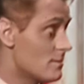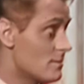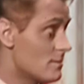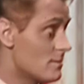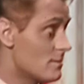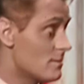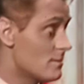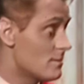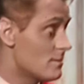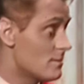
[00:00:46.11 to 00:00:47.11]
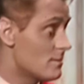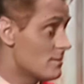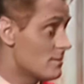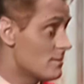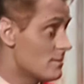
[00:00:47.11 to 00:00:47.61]

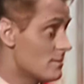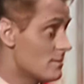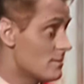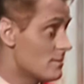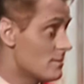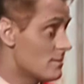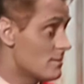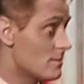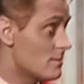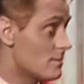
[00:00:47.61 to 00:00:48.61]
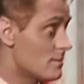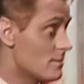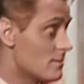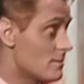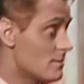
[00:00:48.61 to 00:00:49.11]

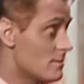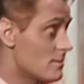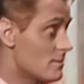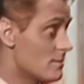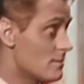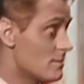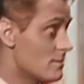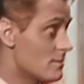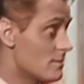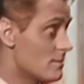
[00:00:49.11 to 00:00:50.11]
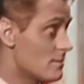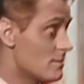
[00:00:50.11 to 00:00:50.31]
No words are spoken by the person on screen.